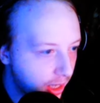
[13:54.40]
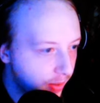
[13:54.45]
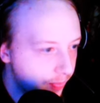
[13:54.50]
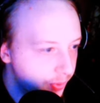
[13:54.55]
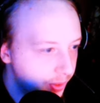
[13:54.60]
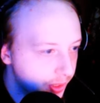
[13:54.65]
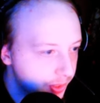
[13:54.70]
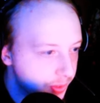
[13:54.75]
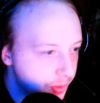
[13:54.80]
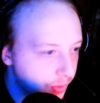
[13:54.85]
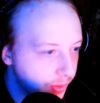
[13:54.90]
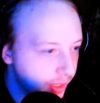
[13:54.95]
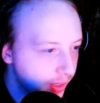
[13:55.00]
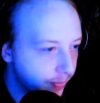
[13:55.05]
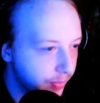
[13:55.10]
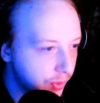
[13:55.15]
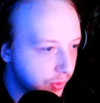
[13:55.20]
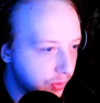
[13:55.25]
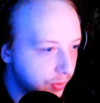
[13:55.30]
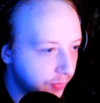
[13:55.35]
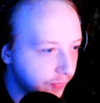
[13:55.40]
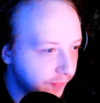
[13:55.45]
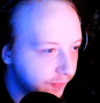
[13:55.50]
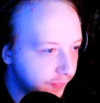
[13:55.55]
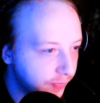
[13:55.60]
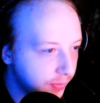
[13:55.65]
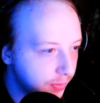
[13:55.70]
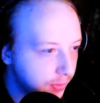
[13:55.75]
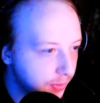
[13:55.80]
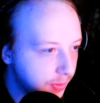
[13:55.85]
of God, please don't that move.
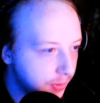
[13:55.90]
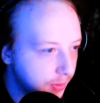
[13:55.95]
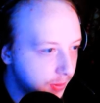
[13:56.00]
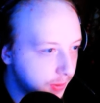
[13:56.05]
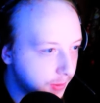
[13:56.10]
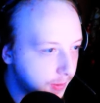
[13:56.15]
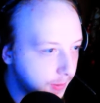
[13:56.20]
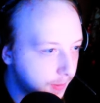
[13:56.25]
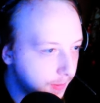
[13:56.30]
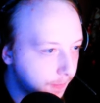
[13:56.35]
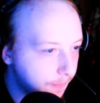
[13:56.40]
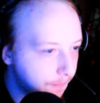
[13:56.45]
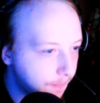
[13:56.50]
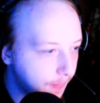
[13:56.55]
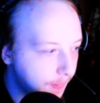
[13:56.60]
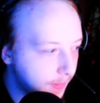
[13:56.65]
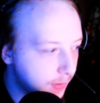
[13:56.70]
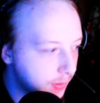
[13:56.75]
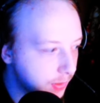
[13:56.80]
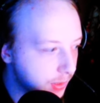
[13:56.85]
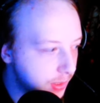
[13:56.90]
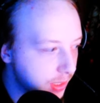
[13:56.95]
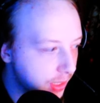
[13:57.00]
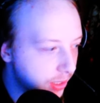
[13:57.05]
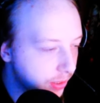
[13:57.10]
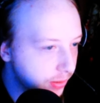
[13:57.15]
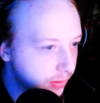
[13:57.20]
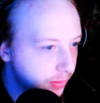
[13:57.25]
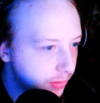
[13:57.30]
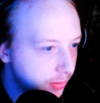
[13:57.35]

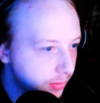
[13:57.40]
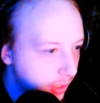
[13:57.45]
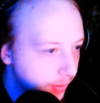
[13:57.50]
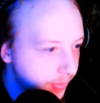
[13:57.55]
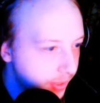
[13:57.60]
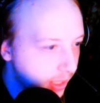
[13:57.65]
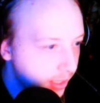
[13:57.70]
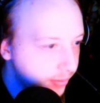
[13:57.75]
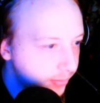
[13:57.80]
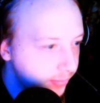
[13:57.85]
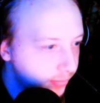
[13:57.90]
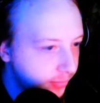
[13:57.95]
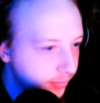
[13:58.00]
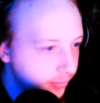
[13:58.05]
Dude, and I'm dead.